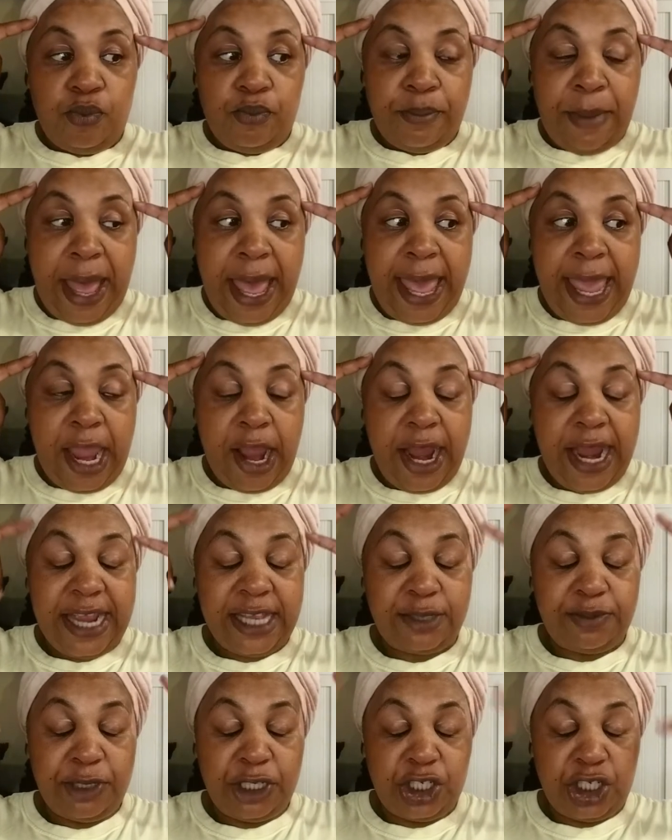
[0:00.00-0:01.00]
my hair
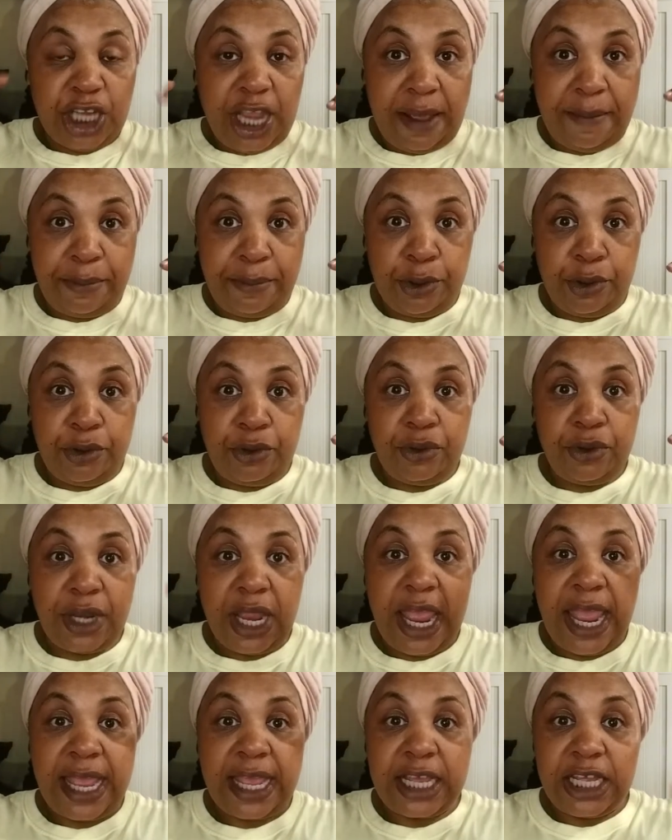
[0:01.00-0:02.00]
has been shampooed
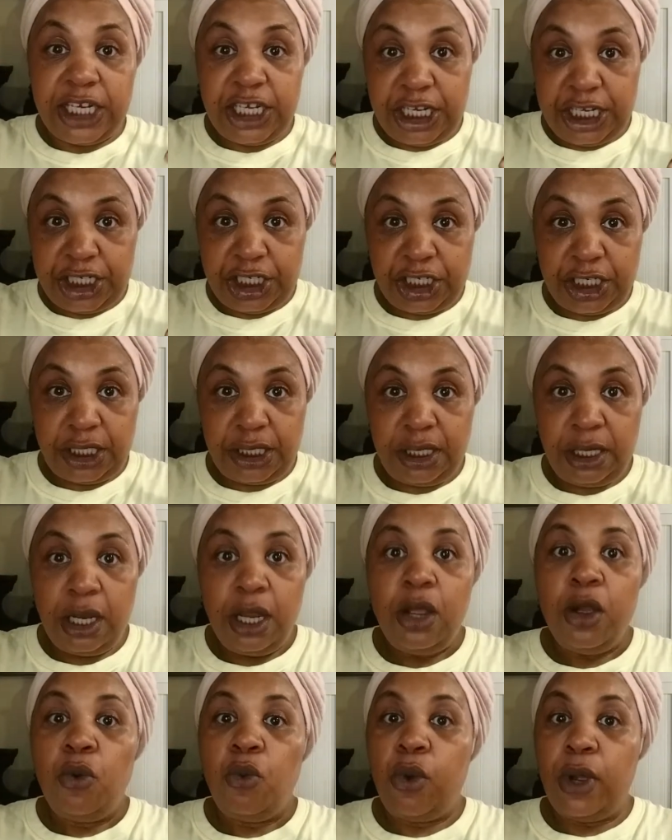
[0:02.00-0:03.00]
and conditioned
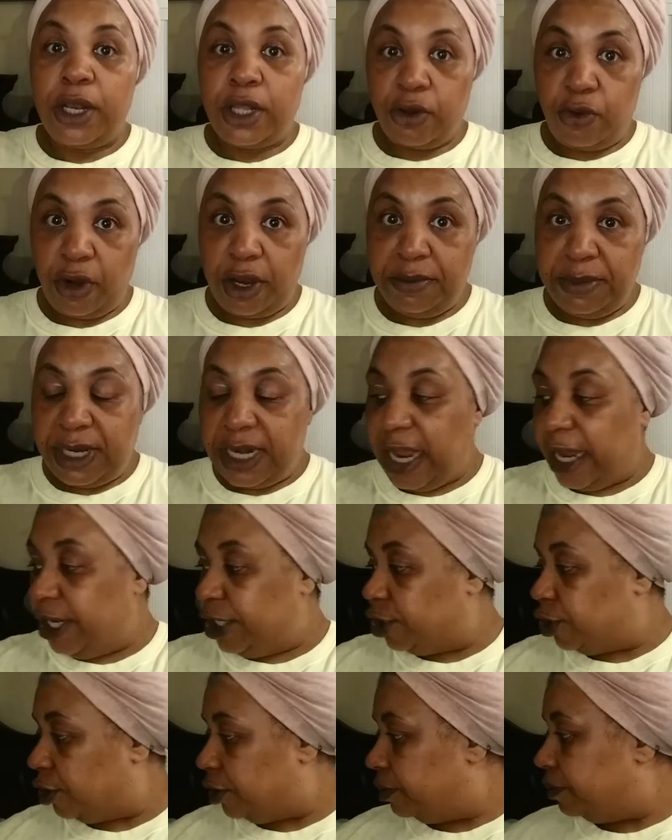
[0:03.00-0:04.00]
with Cream of
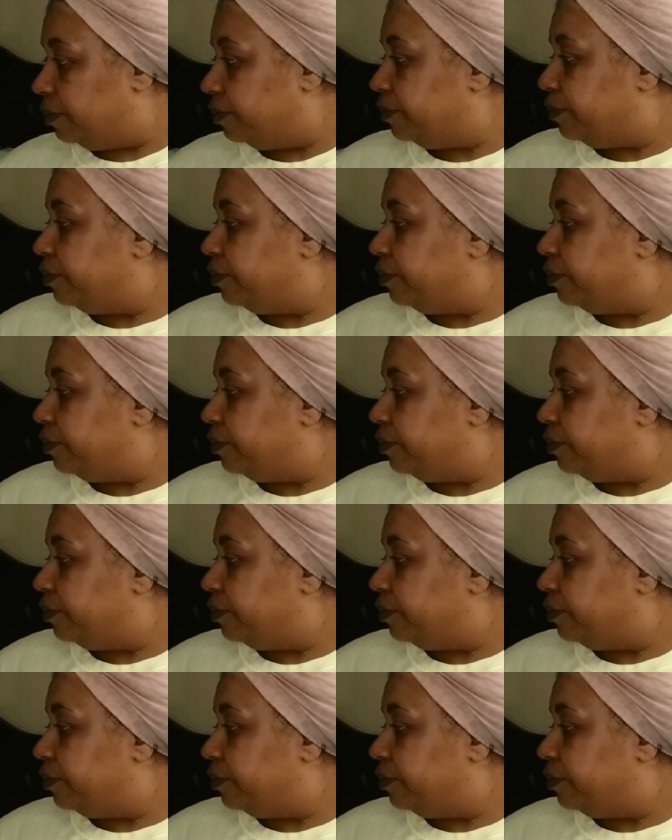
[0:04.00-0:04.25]
Nature.